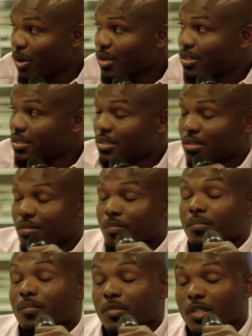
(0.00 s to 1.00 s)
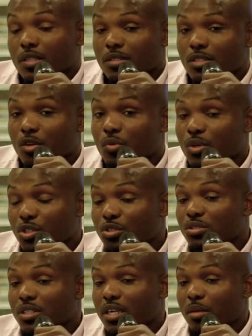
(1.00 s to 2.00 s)
partners. So we are
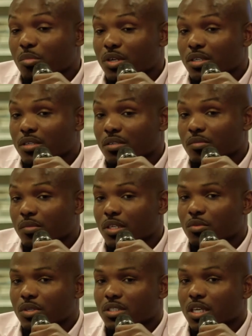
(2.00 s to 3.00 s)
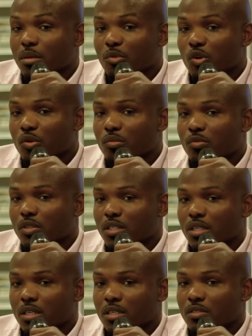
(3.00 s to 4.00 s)
using that money. Anyways, came home with the
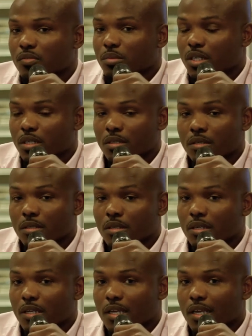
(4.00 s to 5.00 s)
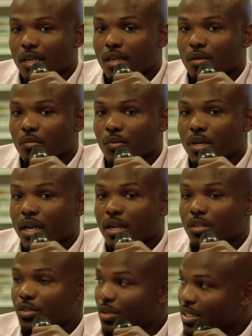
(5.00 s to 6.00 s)
kids from dinner, and we had
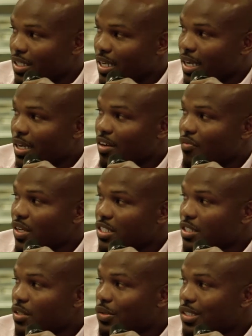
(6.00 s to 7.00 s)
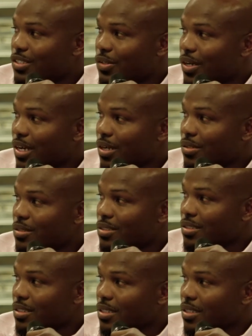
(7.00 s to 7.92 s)
a 30-day eviction notice on our house